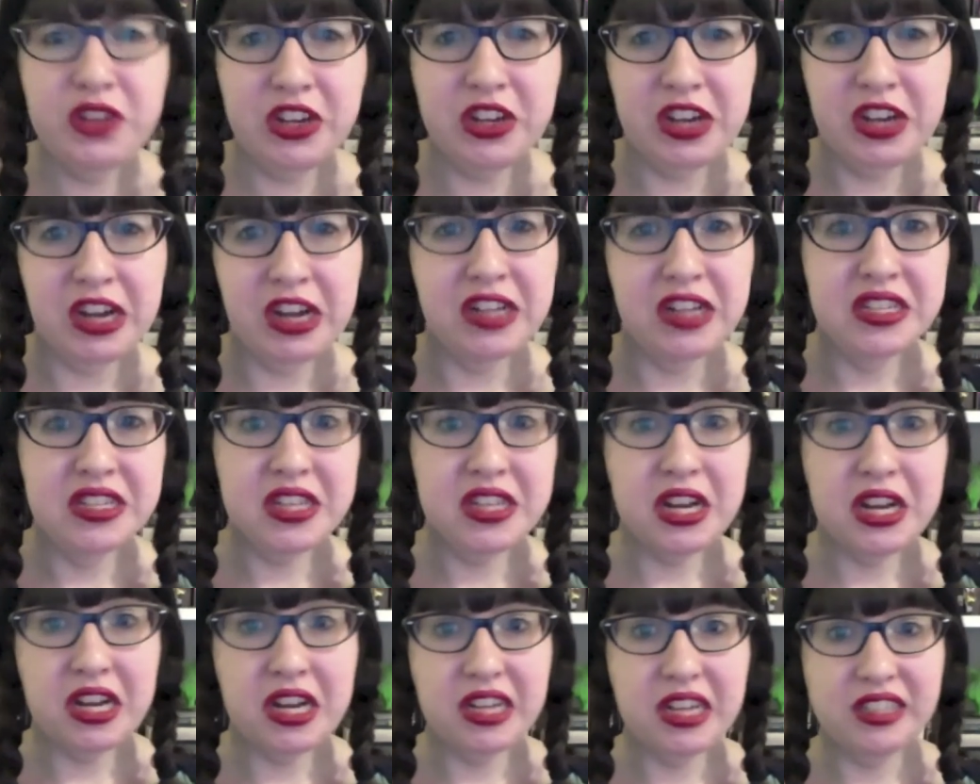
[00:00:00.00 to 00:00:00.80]
sorry.
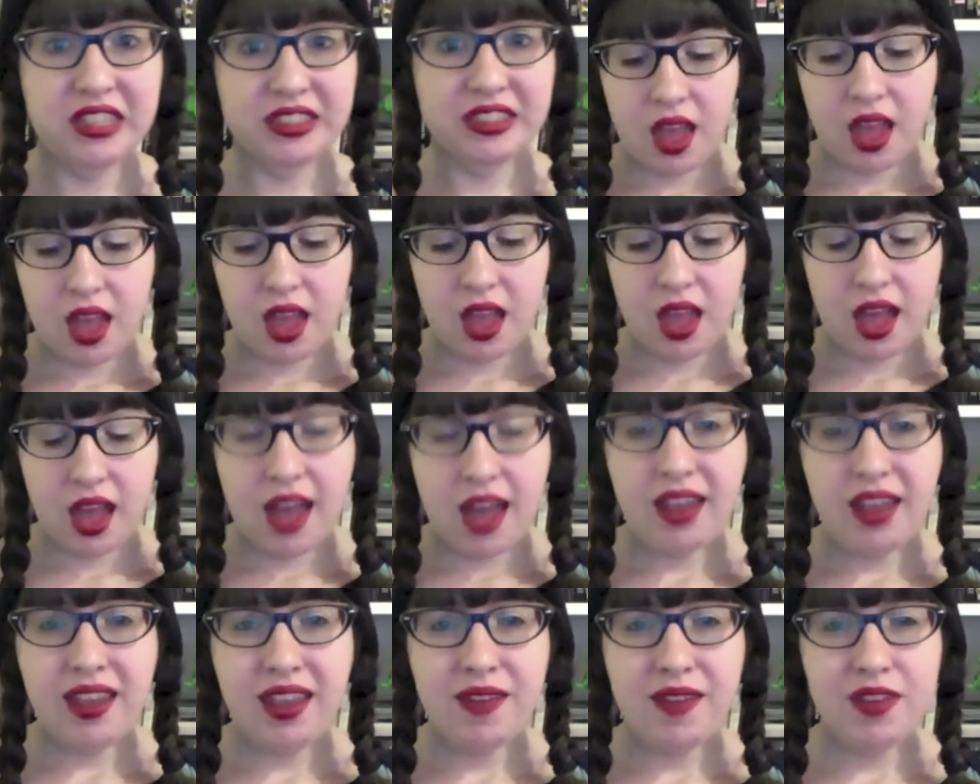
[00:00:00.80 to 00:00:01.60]
I
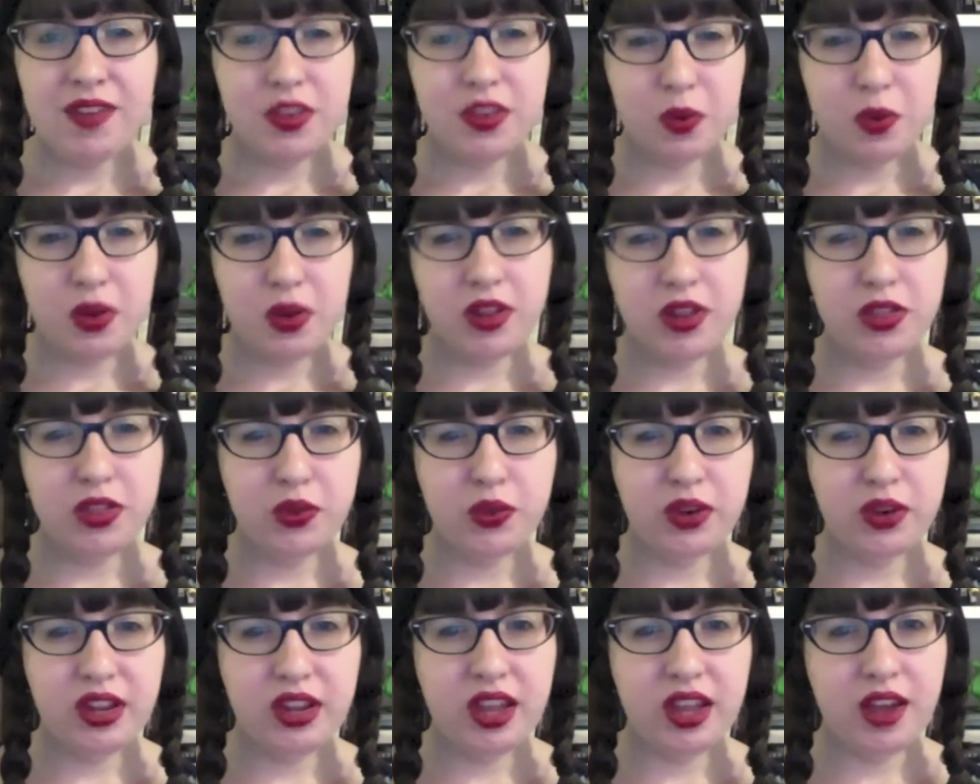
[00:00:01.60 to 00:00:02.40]
gave this one a 3
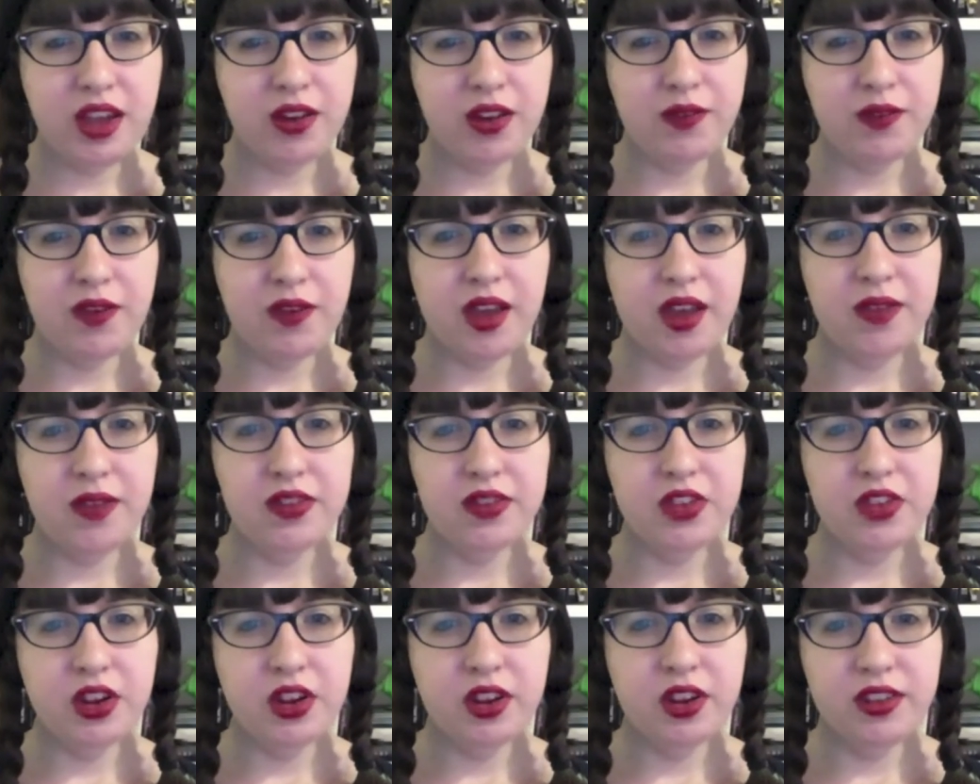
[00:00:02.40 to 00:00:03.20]
out of 5
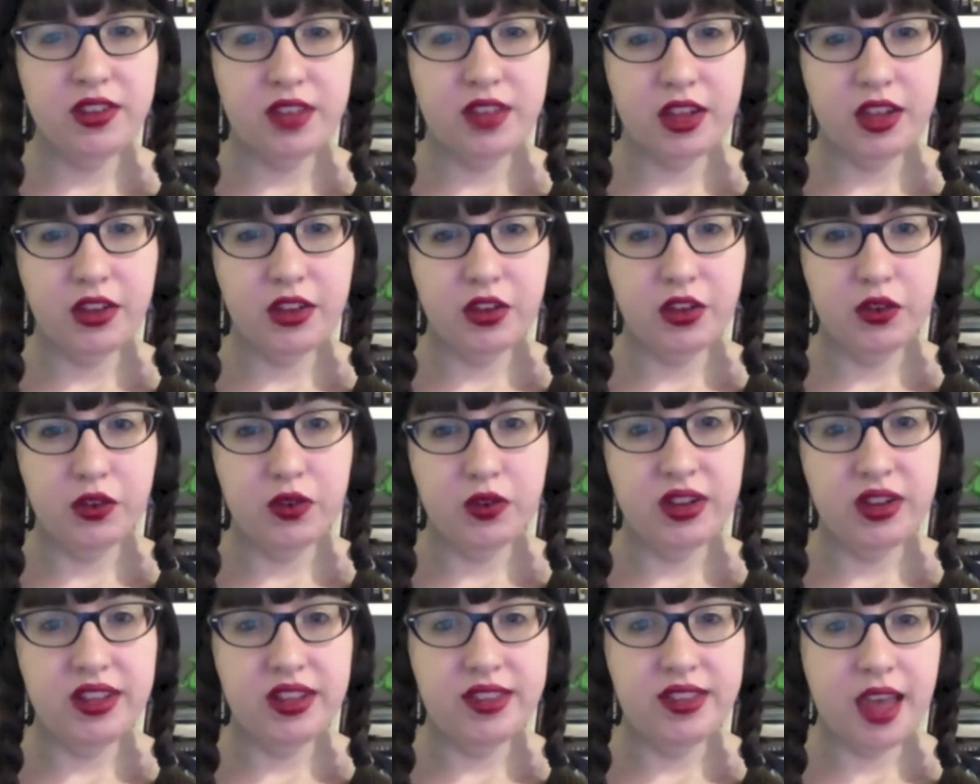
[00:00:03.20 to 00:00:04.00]
stars on
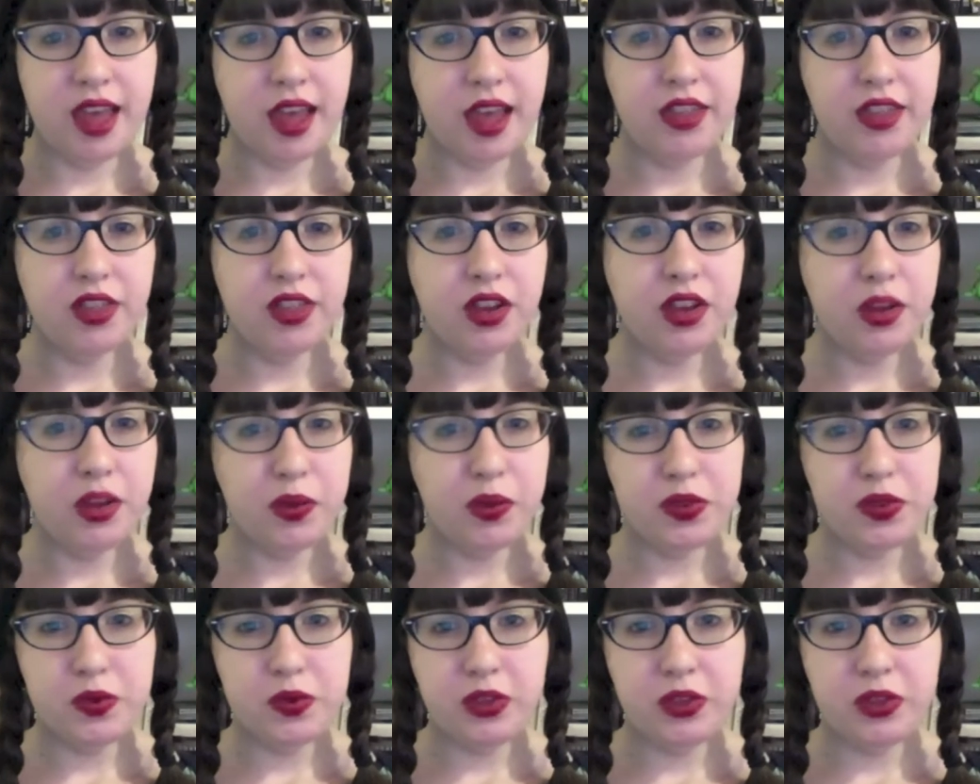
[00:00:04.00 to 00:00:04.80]
Goodreads. I thought it was
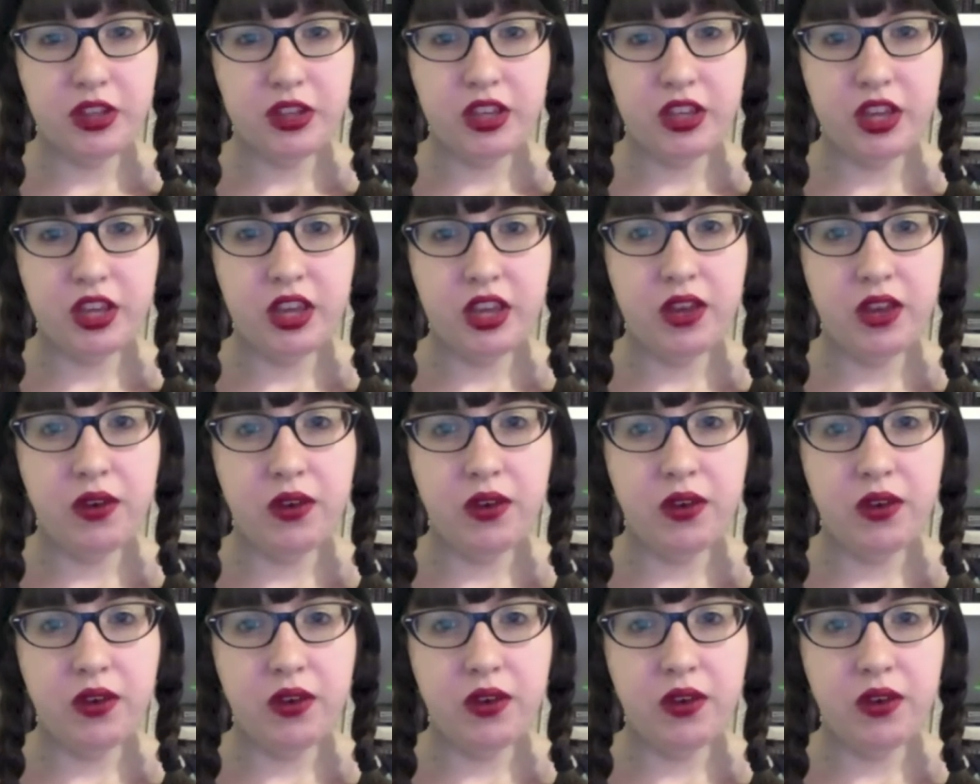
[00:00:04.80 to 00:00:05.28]
really cute.